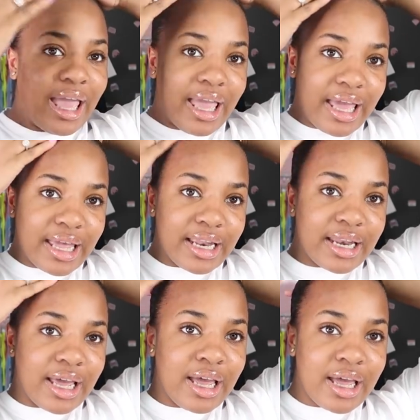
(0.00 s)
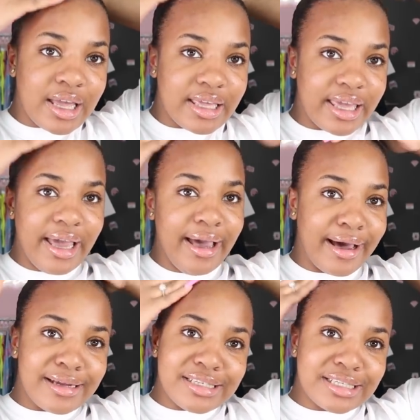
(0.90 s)
And
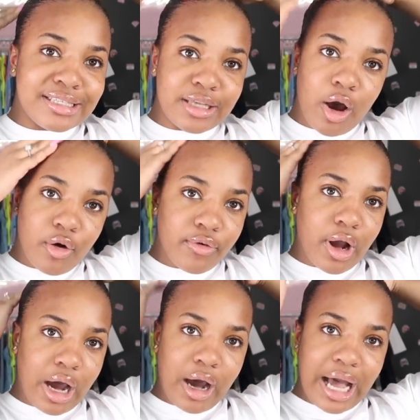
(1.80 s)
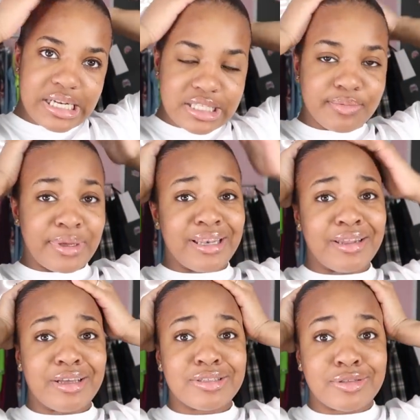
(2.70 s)
yeah, just overall, I just
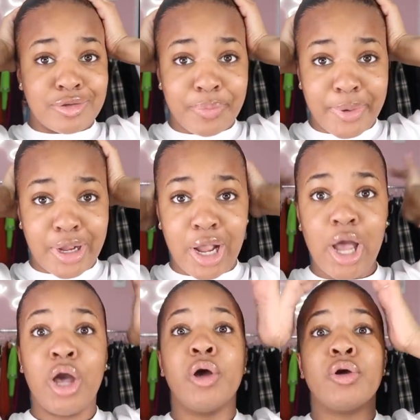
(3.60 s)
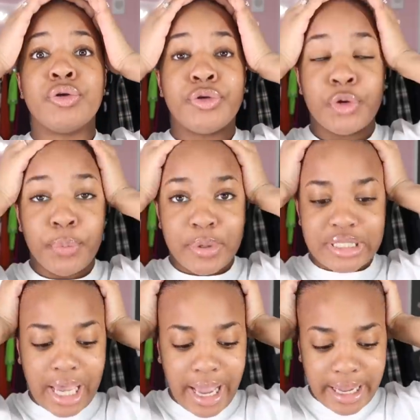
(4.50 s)
been super duper
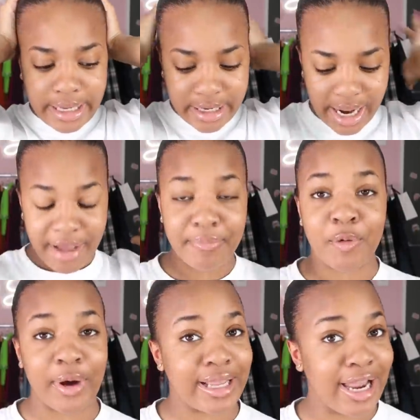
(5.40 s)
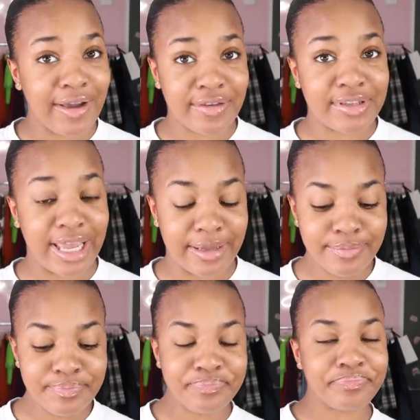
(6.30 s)
tired. I've been working out every
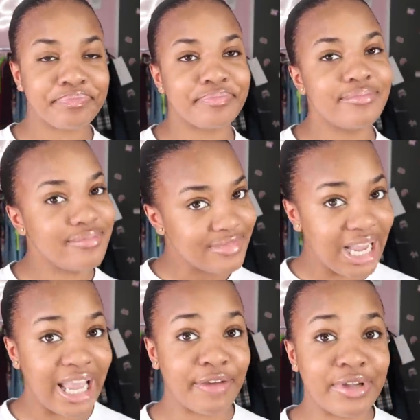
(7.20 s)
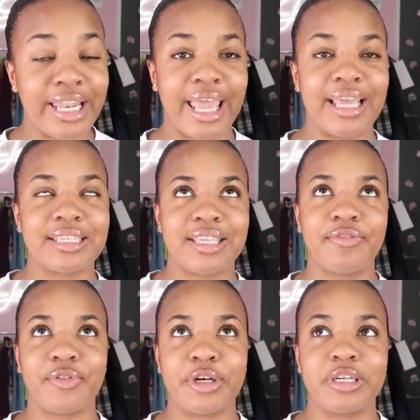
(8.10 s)
day
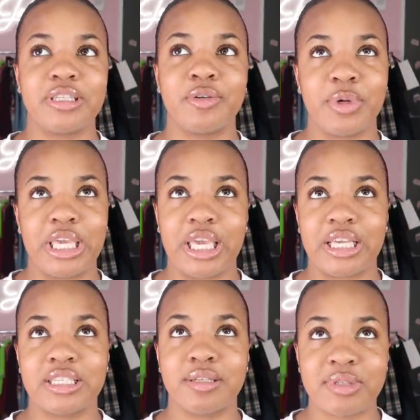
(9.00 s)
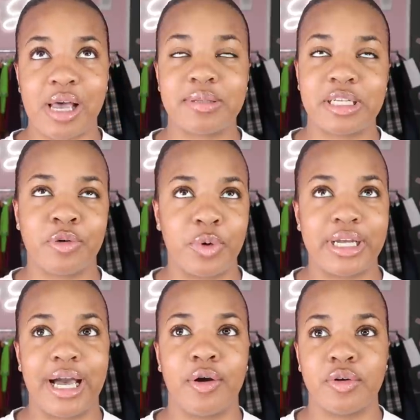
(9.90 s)
except for the weekends. Sometimes I don't
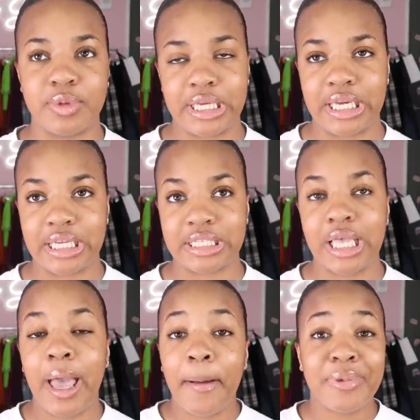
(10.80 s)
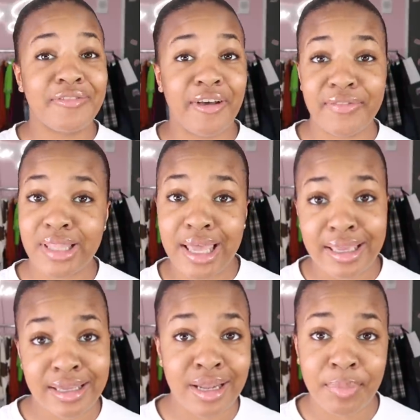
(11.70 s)
work out on the weekends, but if I feel like
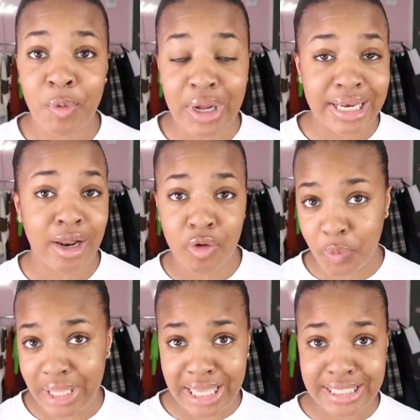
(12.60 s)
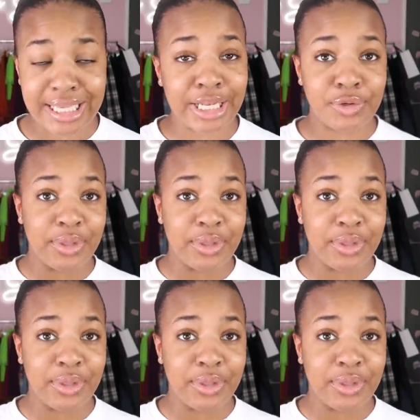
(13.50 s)
getting up and working out on the weekends, I do